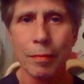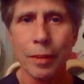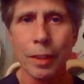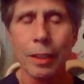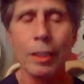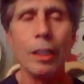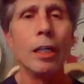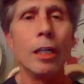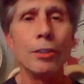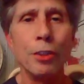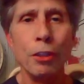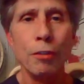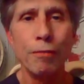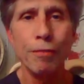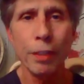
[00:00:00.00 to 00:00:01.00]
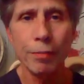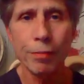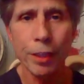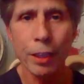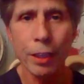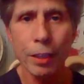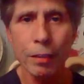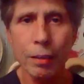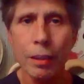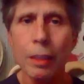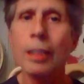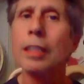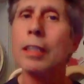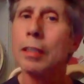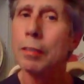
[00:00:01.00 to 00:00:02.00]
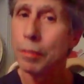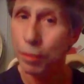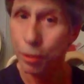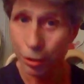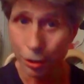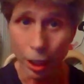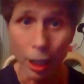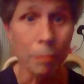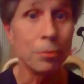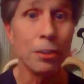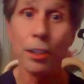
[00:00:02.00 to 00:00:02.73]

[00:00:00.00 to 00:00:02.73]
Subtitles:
Okay. 250, stop